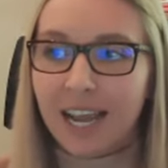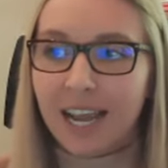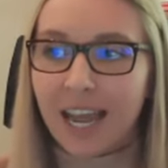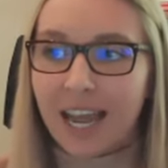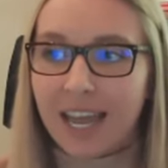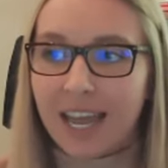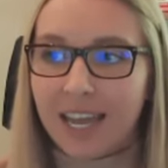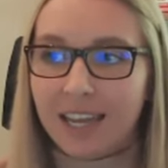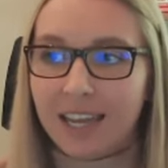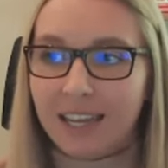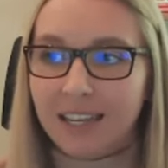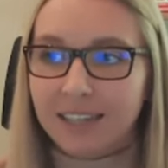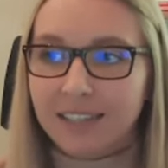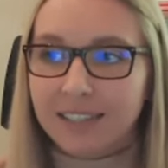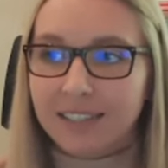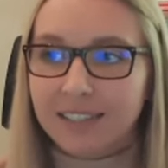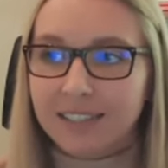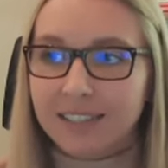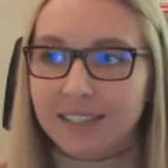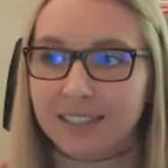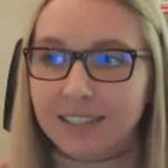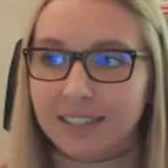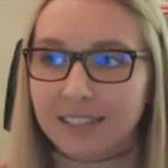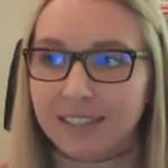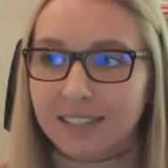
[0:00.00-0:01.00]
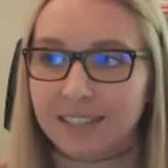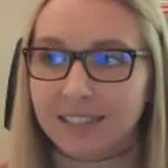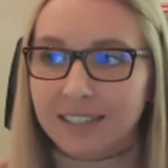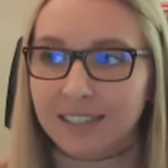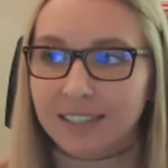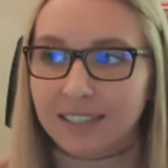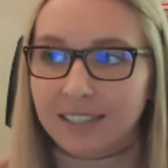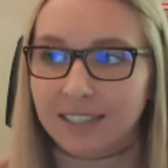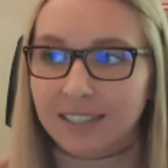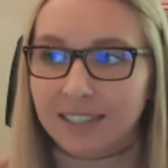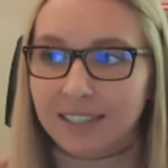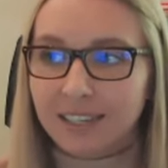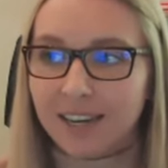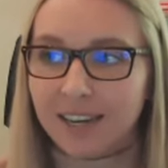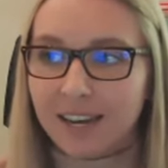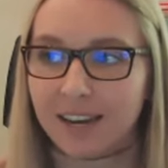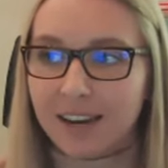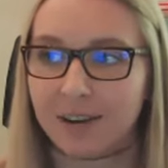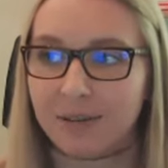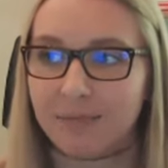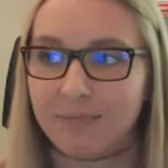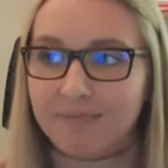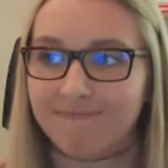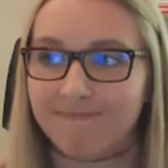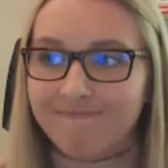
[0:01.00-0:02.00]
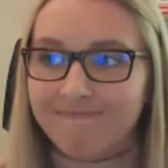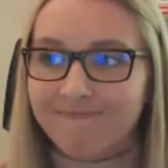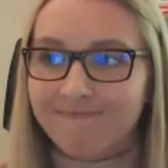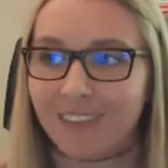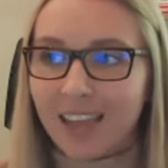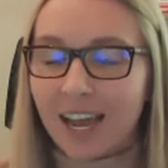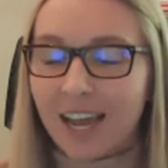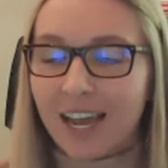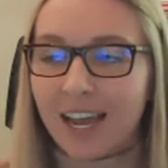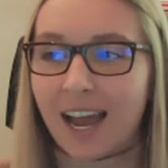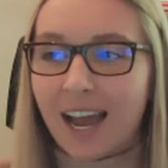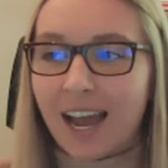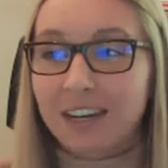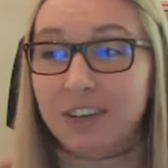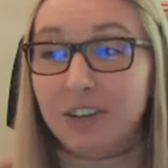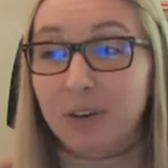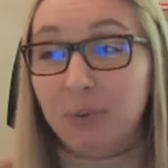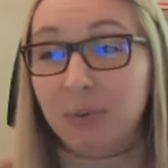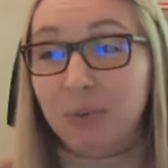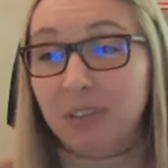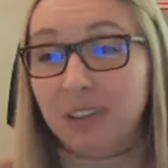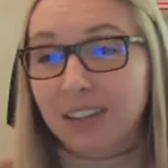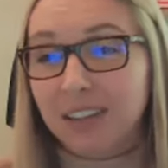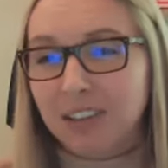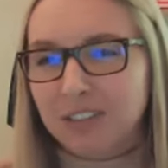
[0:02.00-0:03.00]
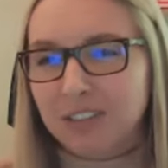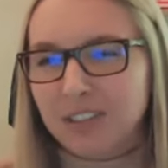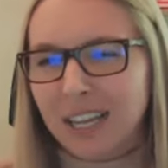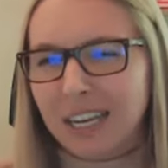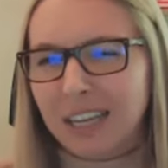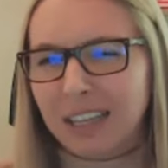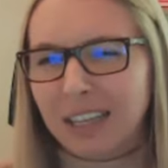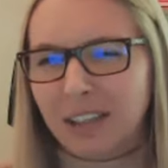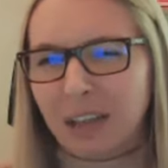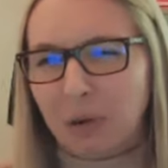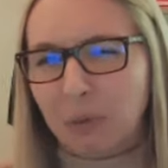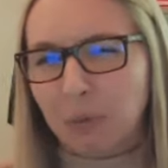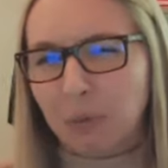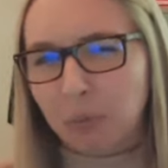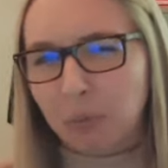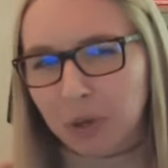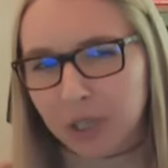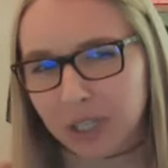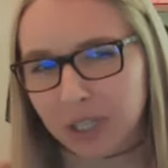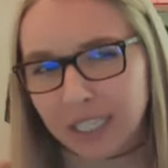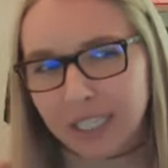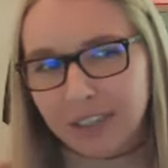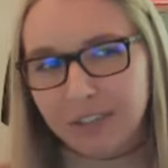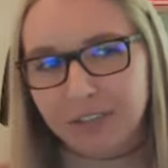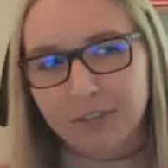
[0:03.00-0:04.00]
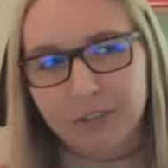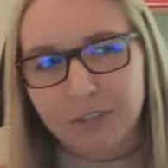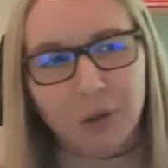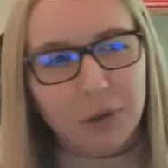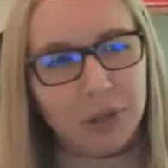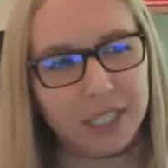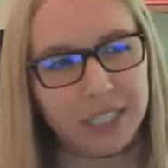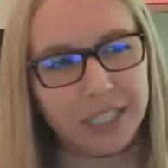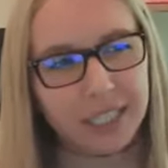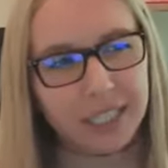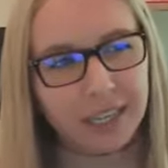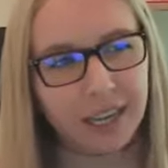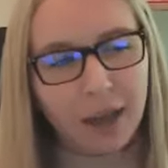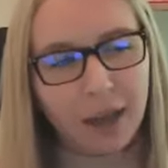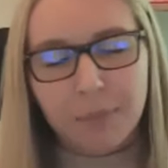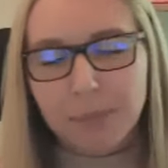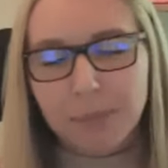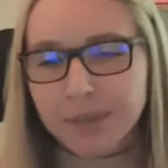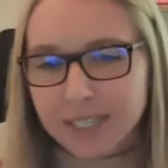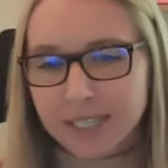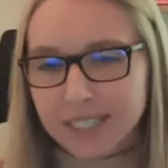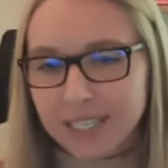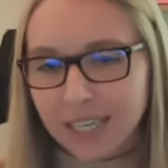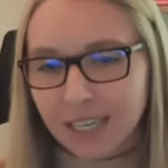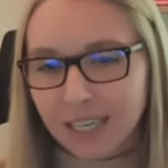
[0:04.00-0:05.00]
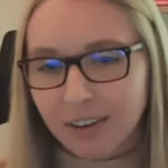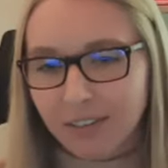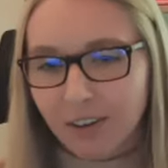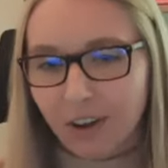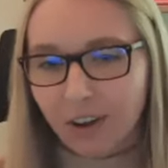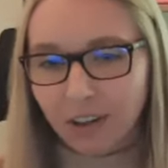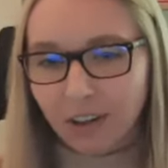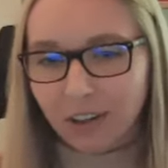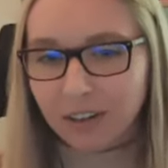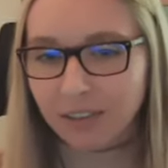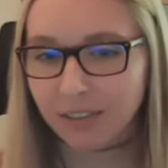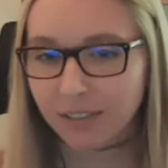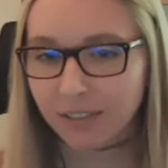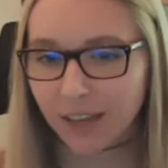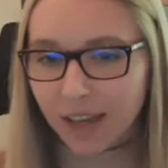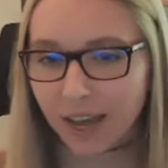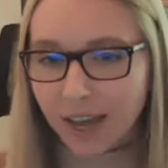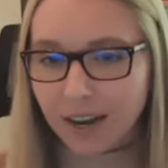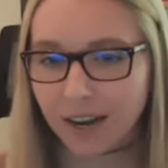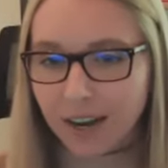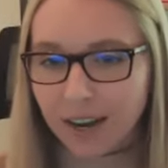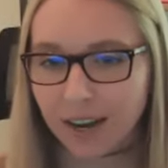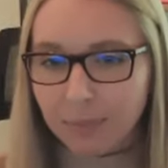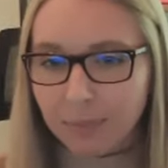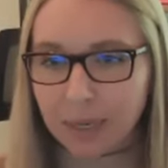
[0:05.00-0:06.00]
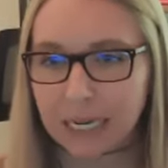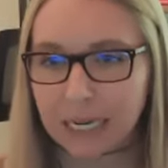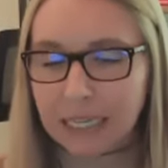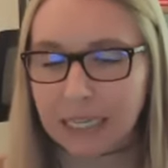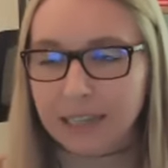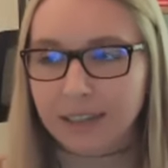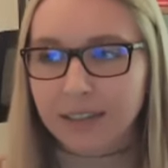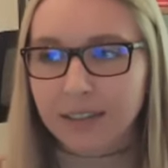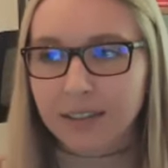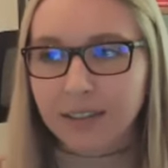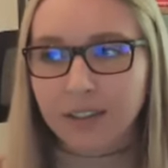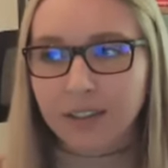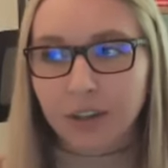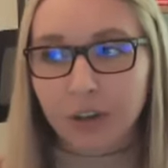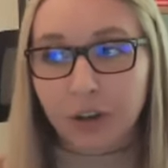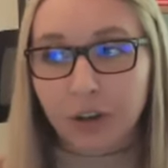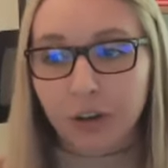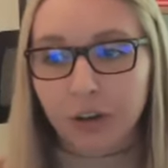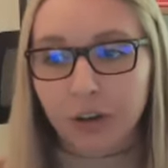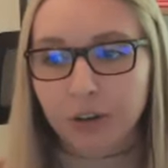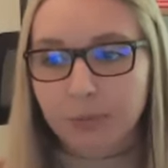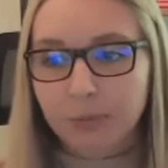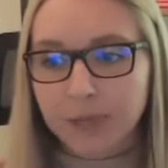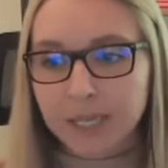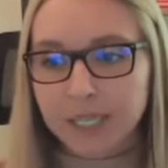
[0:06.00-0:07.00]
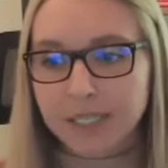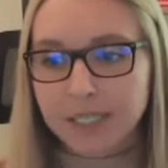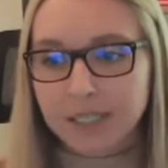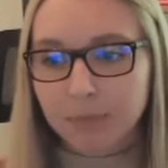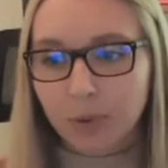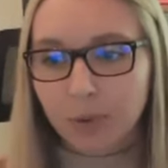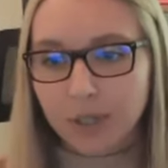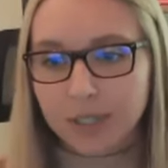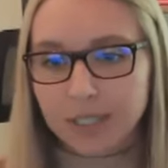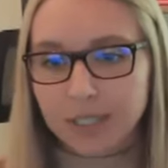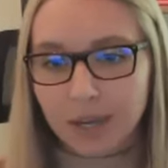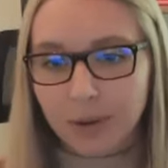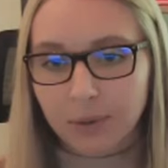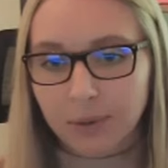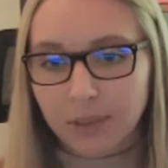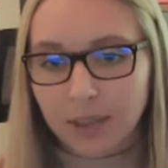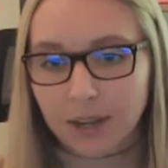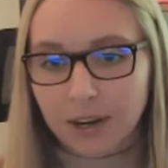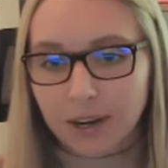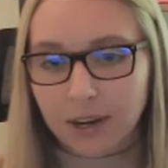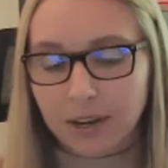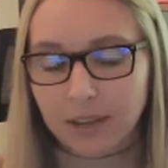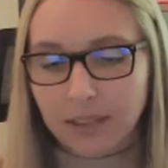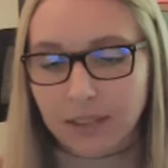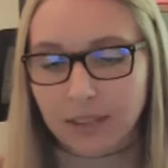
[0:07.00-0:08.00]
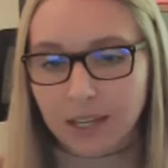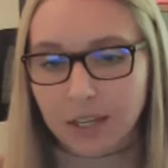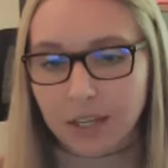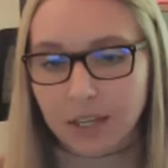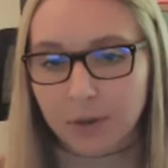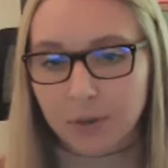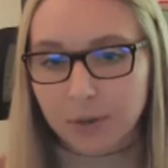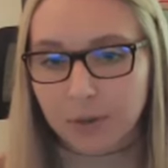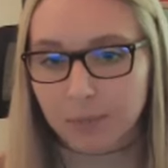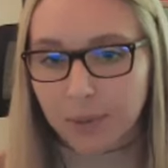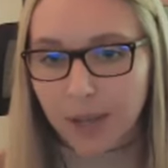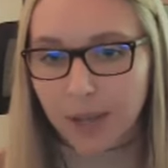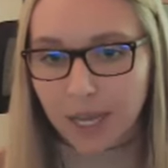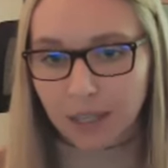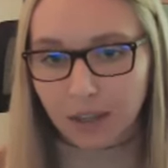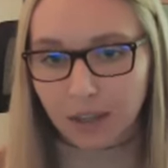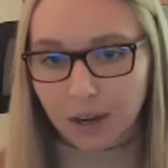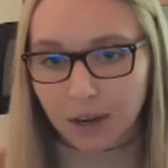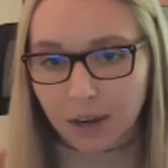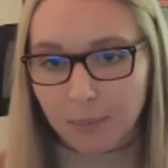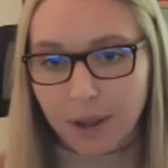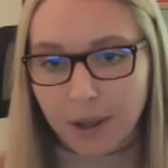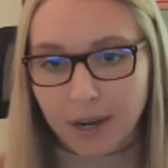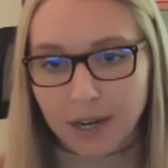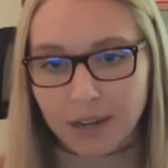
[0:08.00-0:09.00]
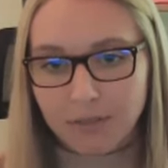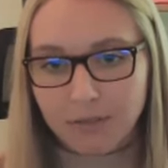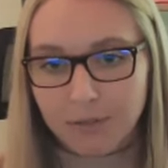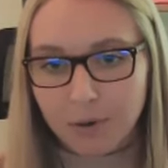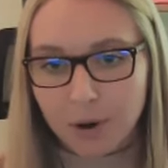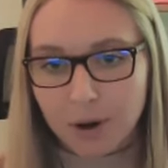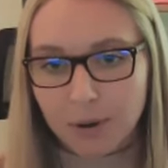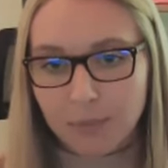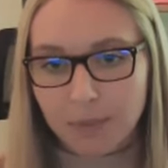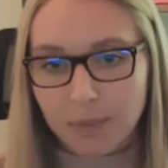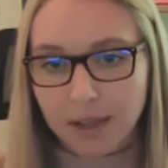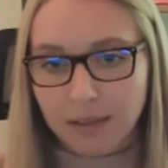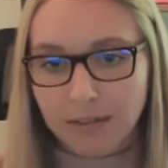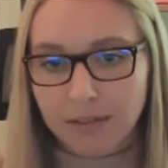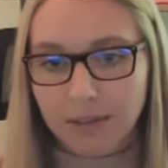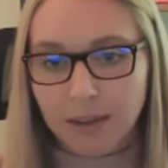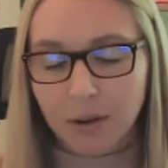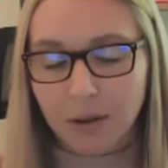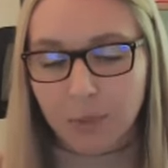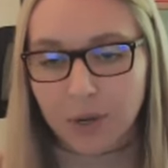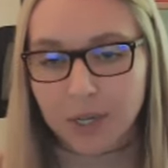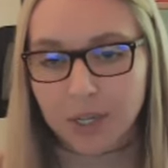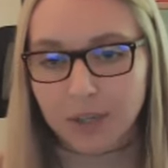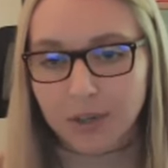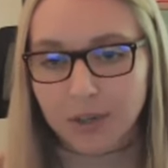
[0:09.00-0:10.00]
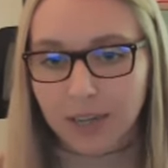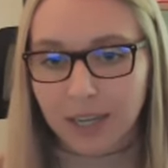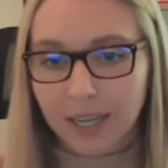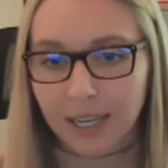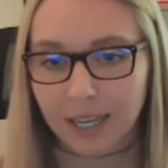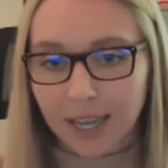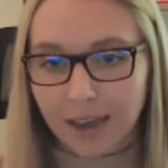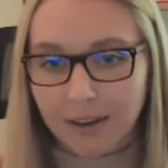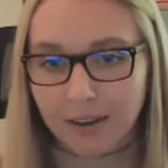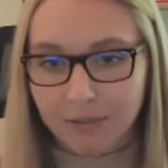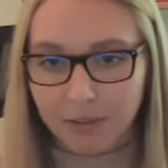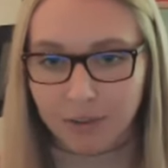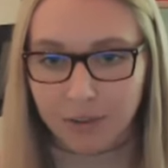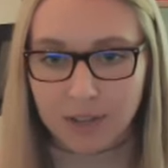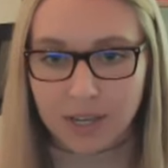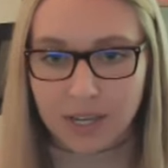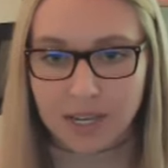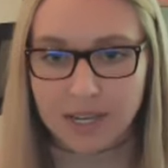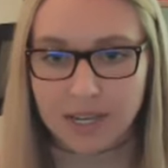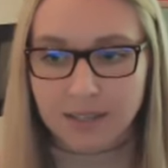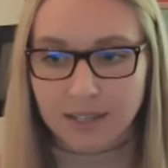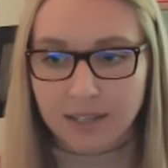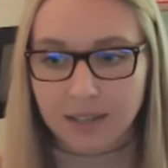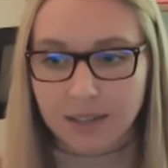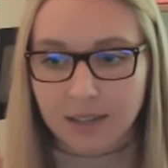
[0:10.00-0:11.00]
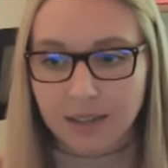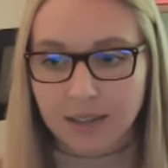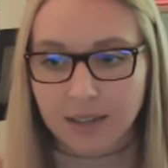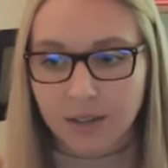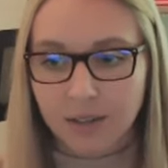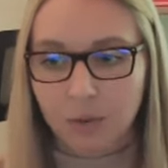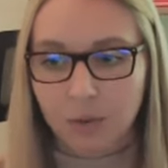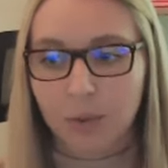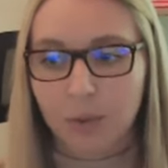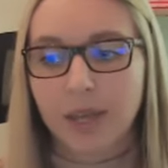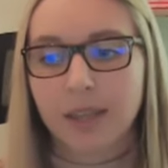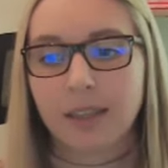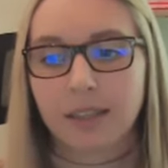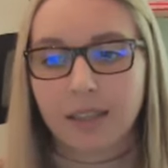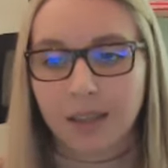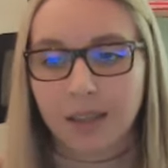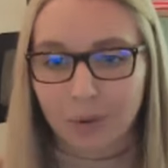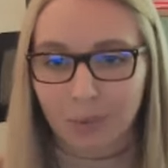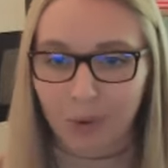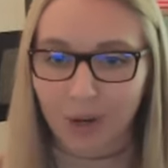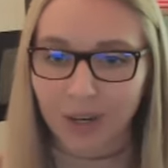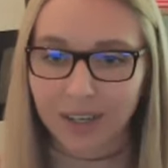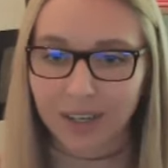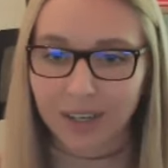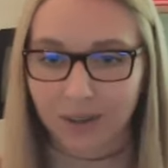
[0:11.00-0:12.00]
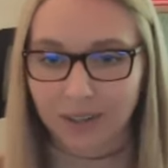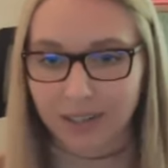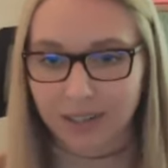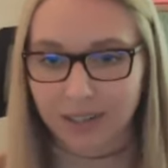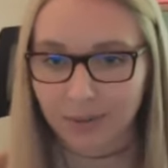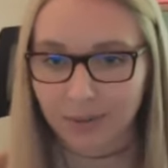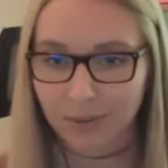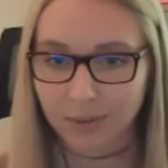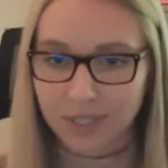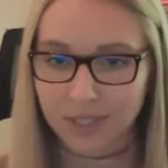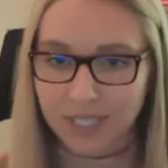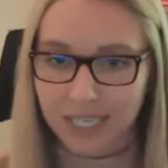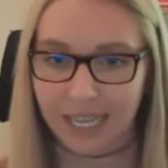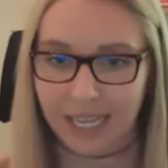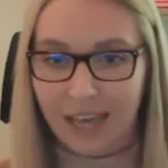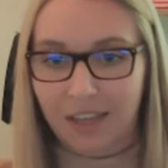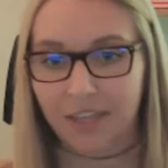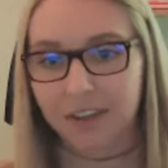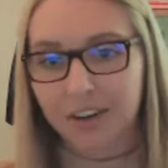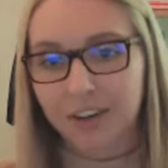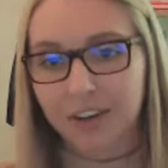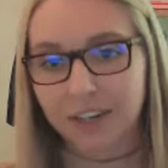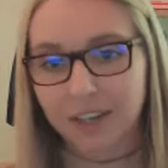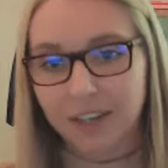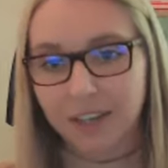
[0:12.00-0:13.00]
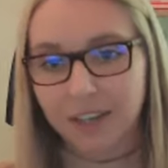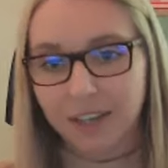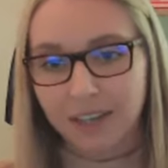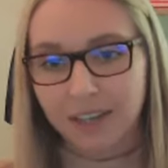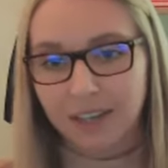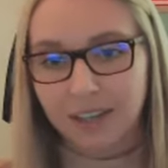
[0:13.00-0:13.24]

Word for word: And I don't think there's anything really fully encompassing of all of that. I mean, there could be some ones out there that you would pay a lot of money for, but I think what you can get for these and the way that they work together